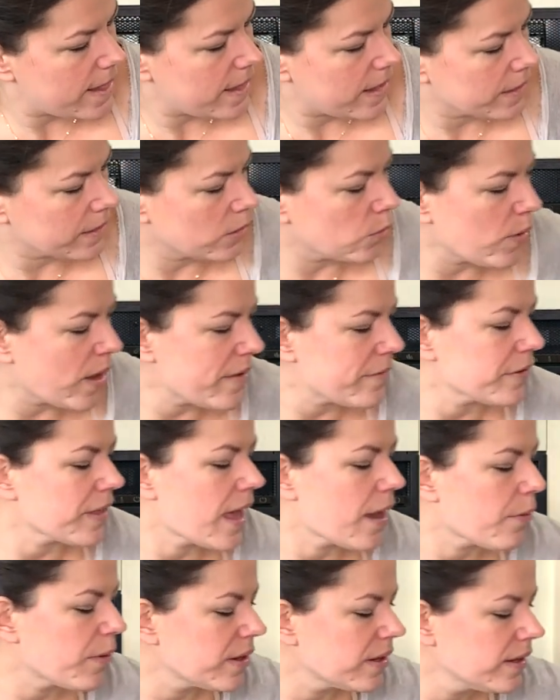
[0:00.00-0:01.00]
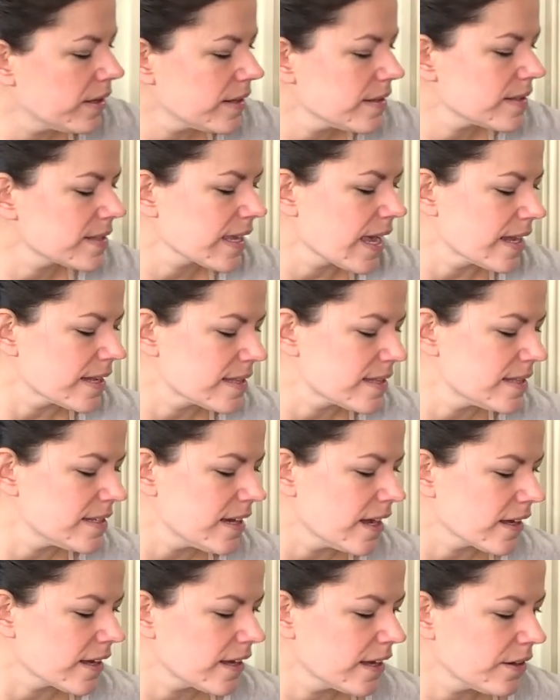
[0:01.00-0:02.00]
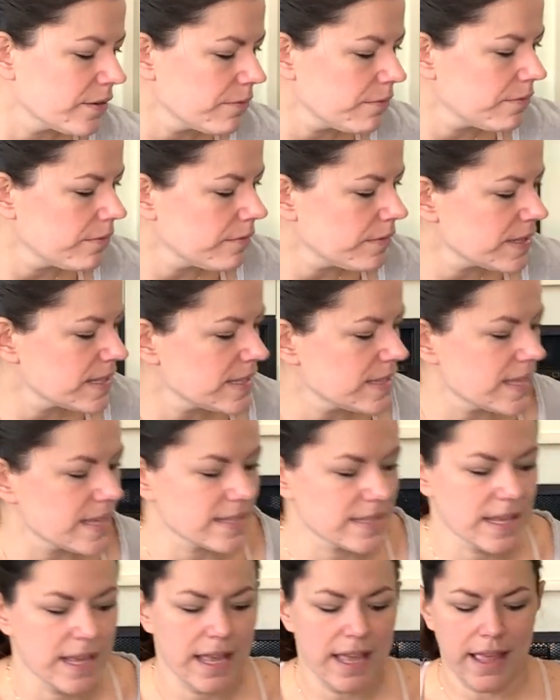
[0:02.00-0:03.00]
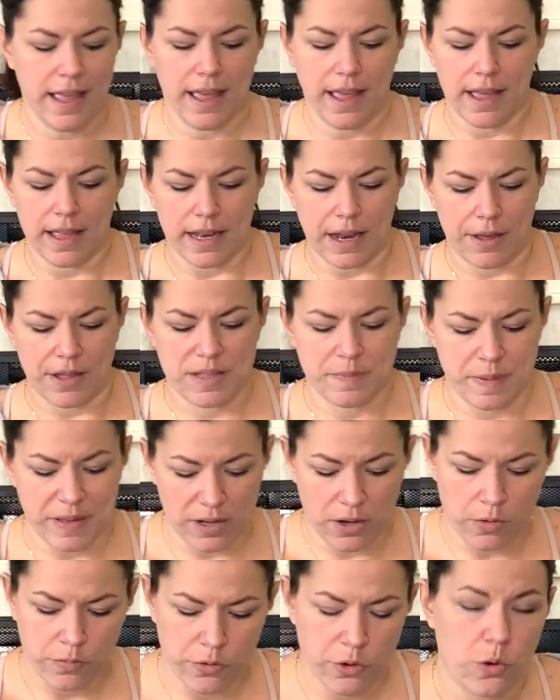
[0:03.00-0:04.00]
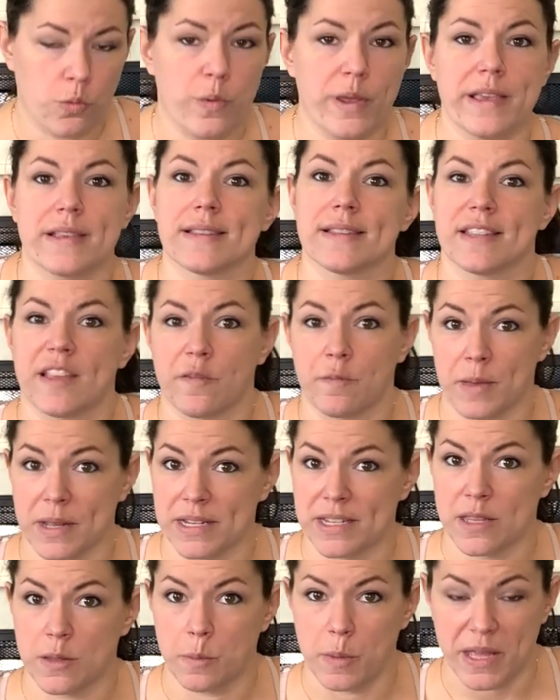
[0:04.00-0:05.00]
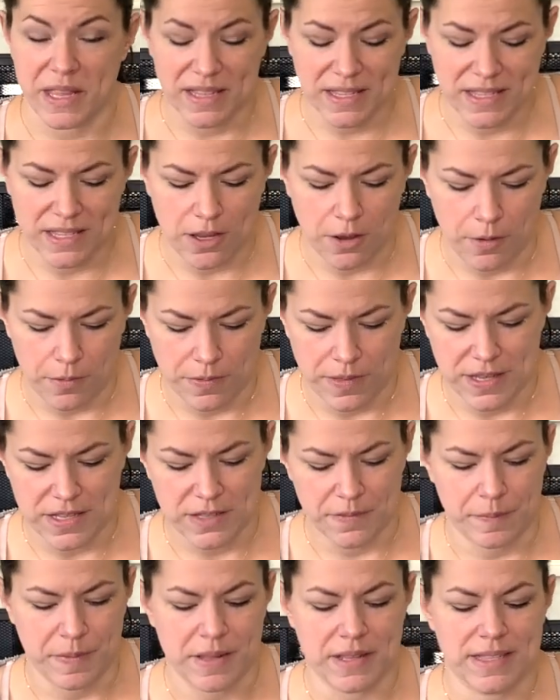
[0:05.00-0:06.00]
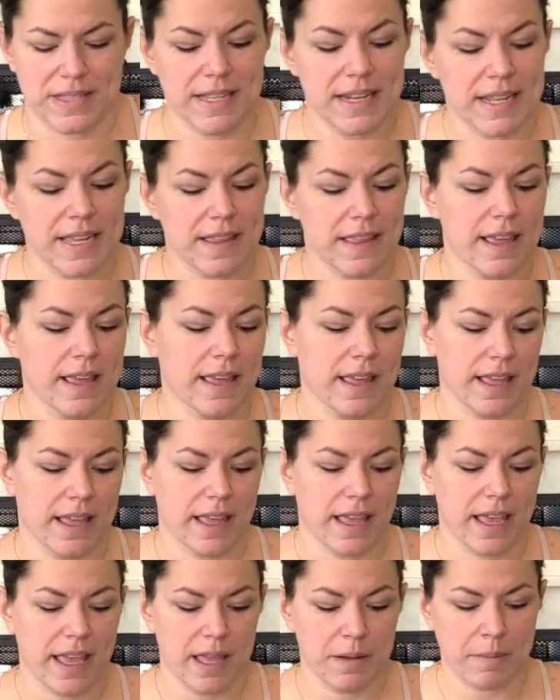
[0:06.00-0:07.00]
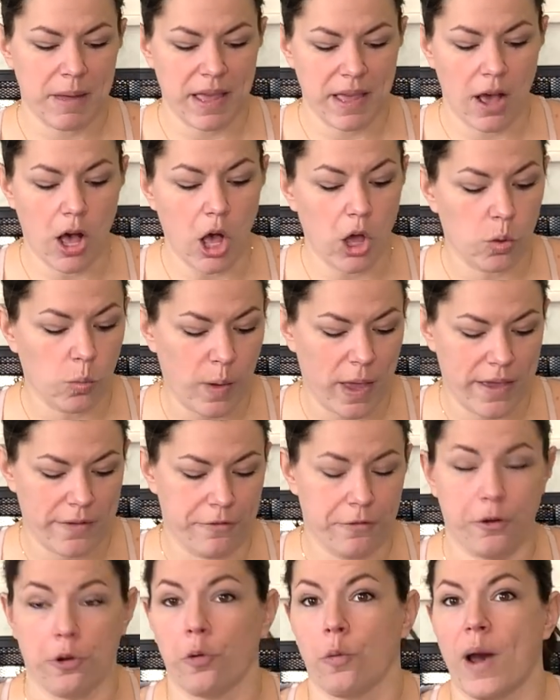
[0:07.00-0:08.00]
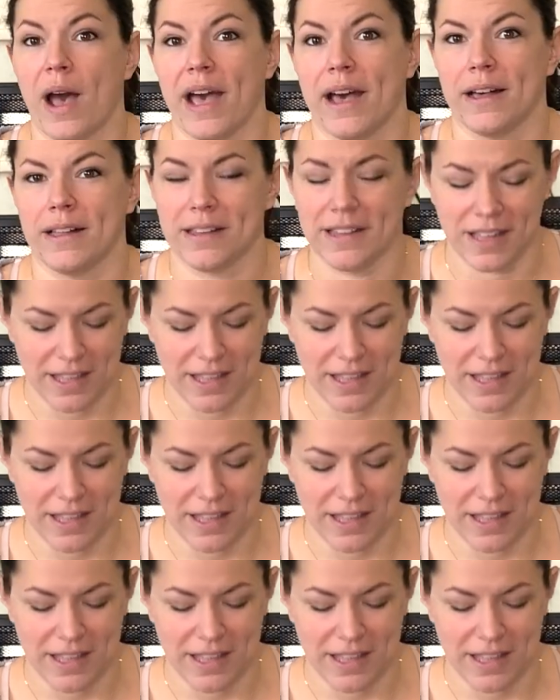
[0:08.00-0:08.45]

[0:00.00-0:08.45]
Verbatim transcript: I'm gonna wait for that one. Kind of stuck. What's this? Now, uh, it's been over a week since I've been to the bin, so these have been sitting in my hallway for a while.